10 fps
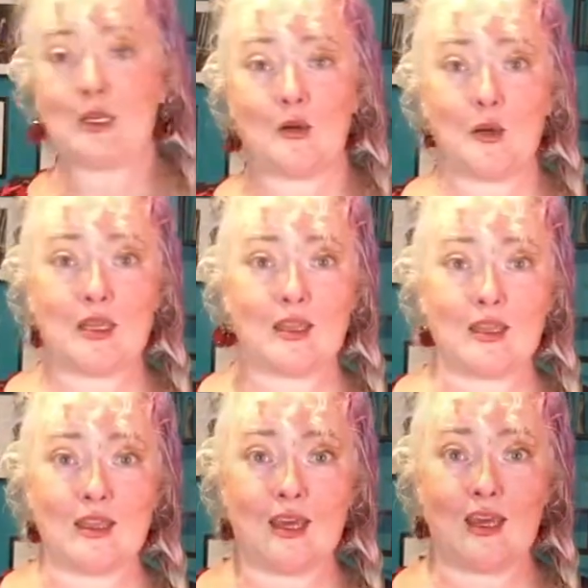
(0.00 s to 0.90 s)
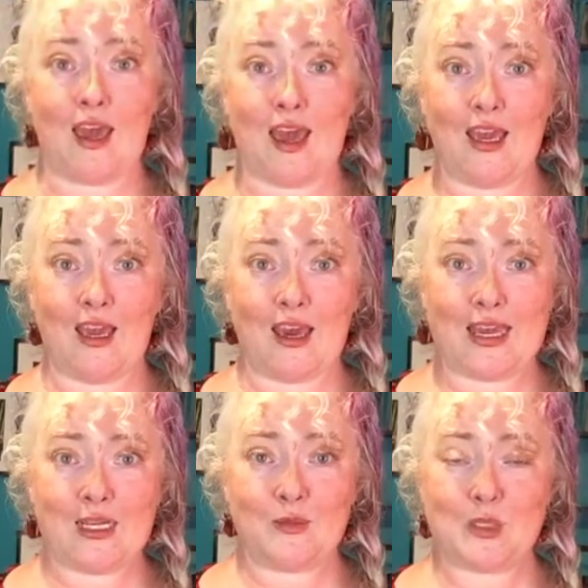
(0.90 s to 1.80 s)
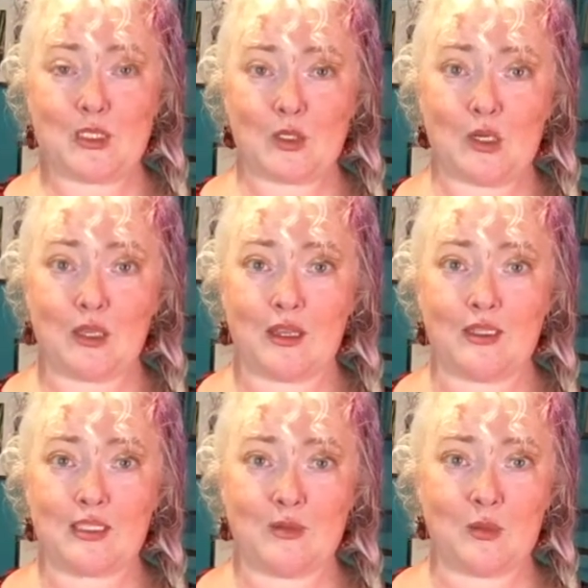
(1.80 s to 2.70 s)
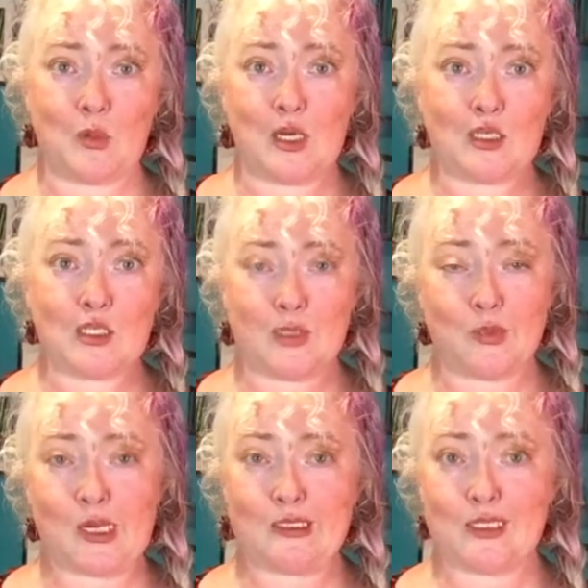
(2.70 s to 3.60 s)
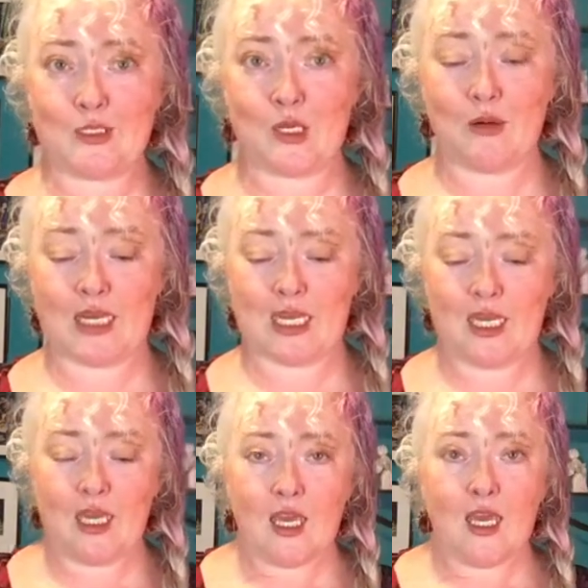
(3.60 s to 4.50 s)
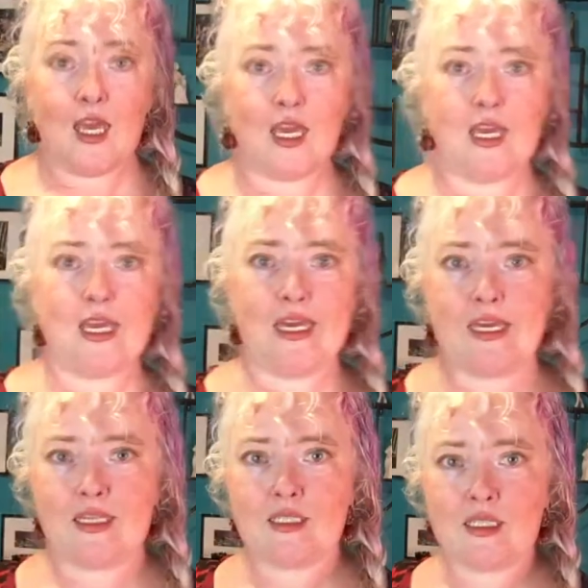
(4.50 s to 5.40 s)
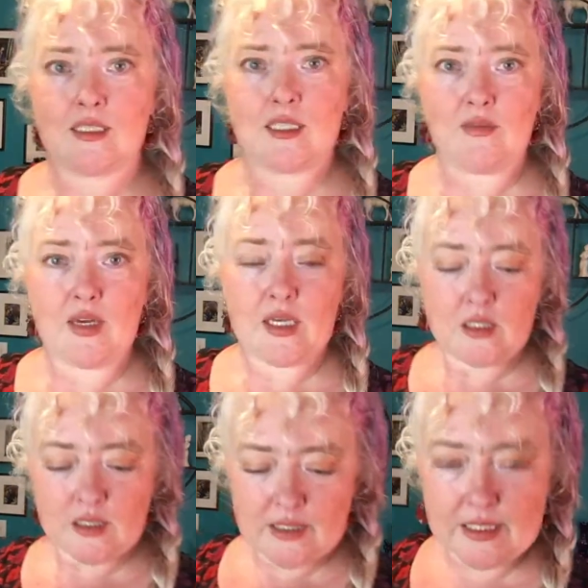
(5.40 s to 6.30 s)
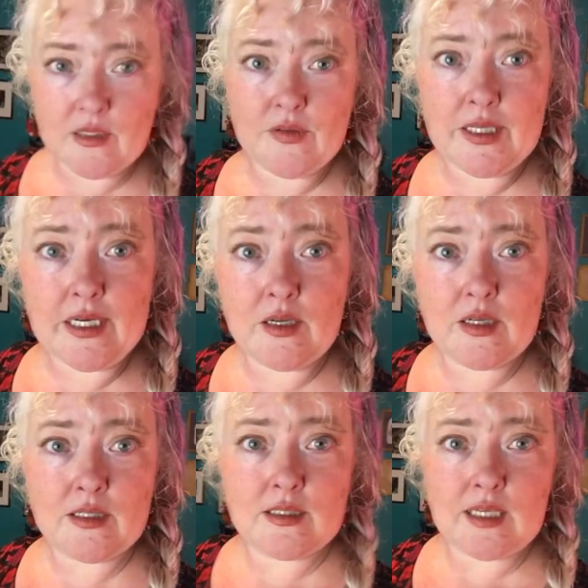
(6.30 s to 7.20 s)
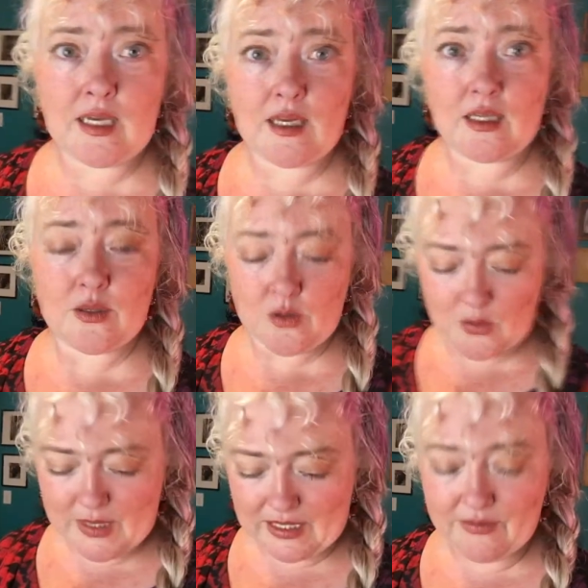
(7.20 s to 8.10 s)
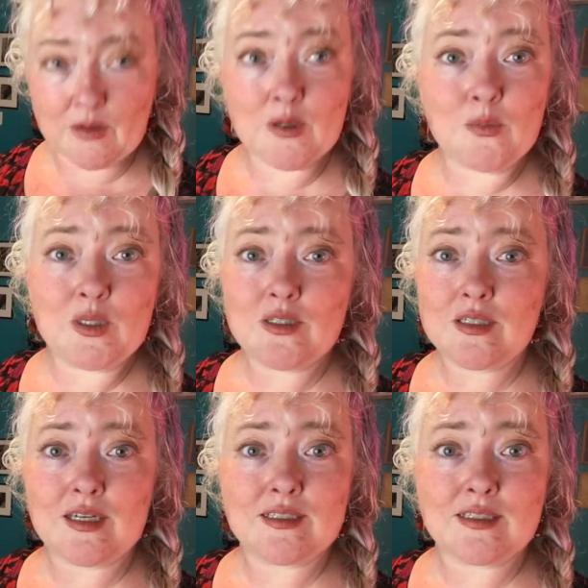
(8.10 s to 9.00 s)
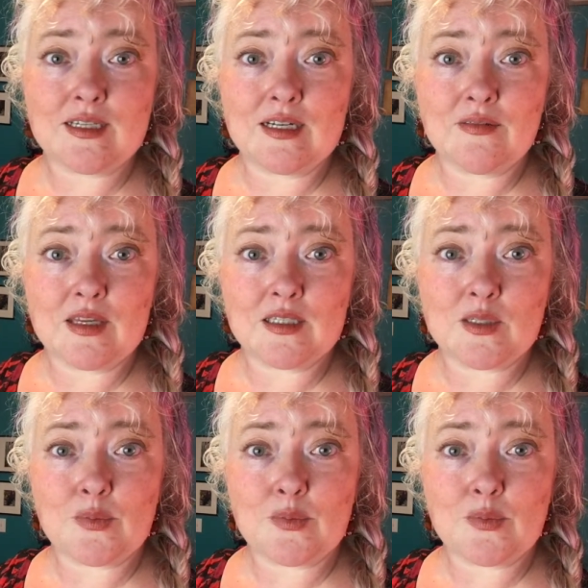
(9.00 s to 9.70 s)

go with the hanging items. These are all things that have been washed and processed already. And let's see if I can just stand over there. You can see through to my living room, which still has a ton of things to